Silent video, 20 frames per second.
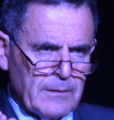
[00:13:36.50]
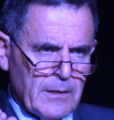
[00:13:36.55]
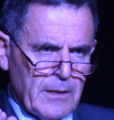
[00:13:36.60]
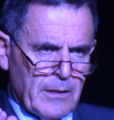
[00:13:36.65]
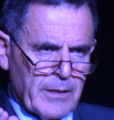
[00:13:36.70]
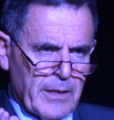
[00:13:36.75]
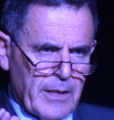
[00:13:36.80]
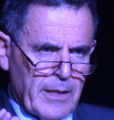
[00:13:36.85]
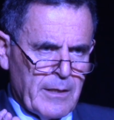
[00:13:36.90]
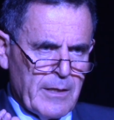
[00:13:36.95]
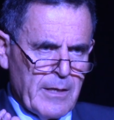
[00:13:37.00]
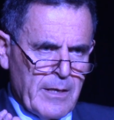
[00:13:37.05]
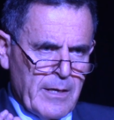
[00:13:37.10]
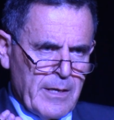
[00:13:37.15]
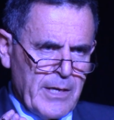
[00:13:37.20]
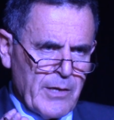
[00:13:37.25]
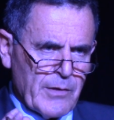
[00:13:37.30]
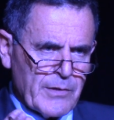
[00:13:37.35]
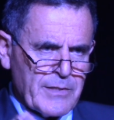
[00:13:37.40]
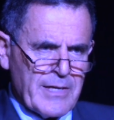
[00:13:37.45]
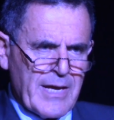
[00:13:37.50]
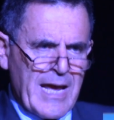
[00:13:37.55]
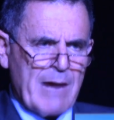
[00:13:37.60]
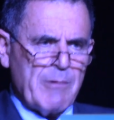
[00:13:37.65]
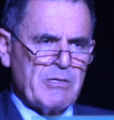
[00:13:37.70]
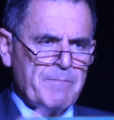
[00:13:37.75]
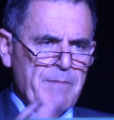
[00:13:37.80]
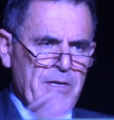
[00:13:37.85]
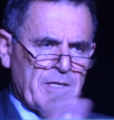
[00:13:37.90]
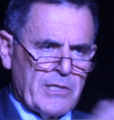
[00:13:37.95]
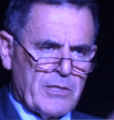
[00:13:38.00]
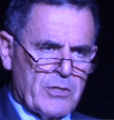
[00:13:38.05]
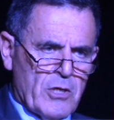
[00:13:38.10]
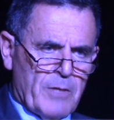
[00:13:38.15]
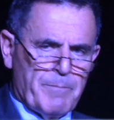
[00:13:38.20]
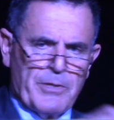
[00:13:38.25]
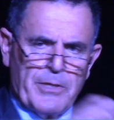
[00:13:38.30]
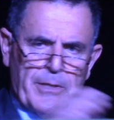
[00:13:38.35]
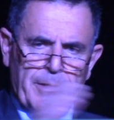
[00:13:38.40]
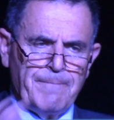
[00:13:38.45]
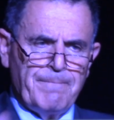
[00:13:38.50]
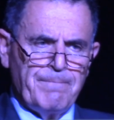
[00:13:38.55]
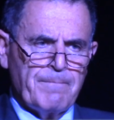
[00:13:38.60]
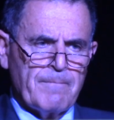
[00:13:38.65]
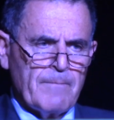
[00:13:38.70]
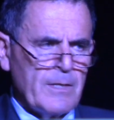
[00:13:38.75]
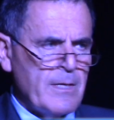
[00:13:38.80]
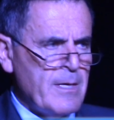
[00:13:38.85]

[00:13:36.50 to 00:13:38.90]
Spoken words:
okay? He'll say, I was misinterpreted.